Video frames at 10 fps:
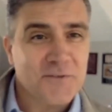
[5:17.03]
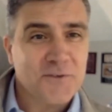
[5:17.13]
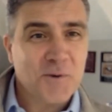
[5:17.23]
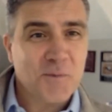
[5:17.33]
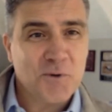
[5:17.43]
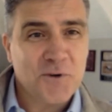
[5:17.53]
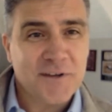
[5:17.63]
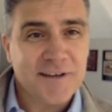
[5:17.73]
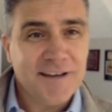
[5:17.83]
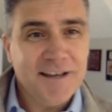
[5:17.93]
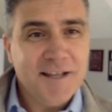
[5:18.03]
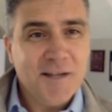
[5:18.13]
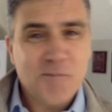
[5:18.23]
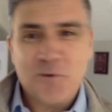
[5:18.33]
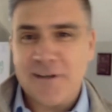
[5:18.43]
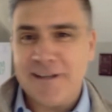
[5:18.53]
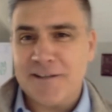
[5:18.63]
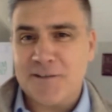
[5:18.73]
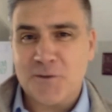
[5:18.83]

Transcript: So put a link to